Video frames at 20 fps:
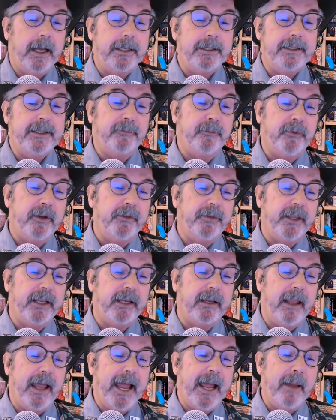different than
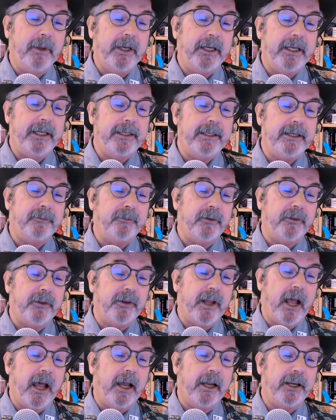laminin, different
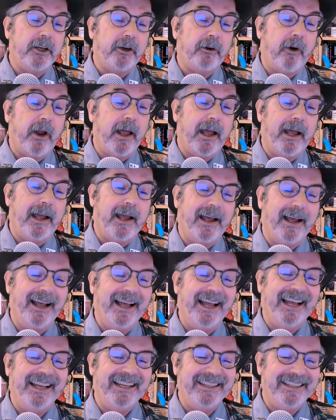than hyaluronic,
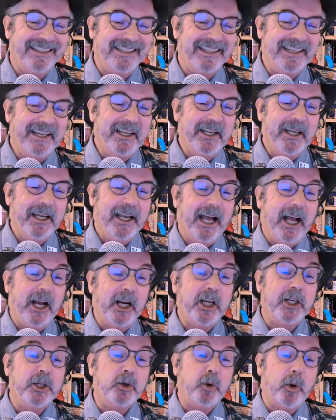
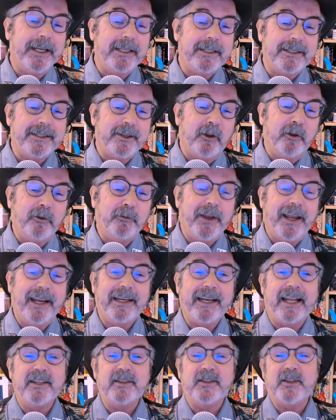chondroitin
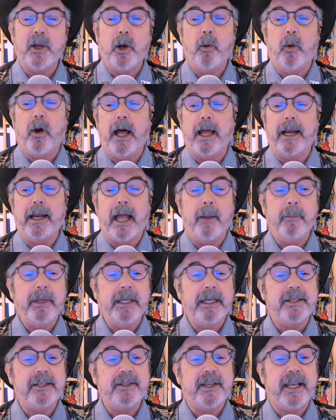sulfate, and so on. I
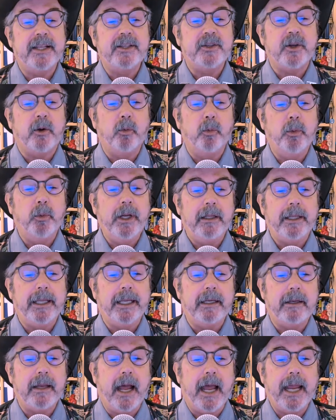mean, it's a
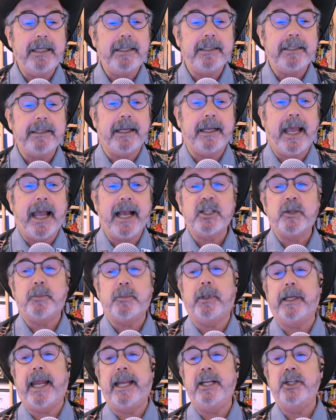really nice
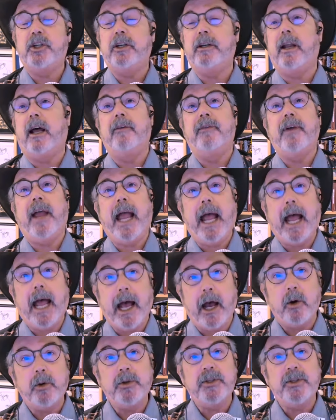explanation of how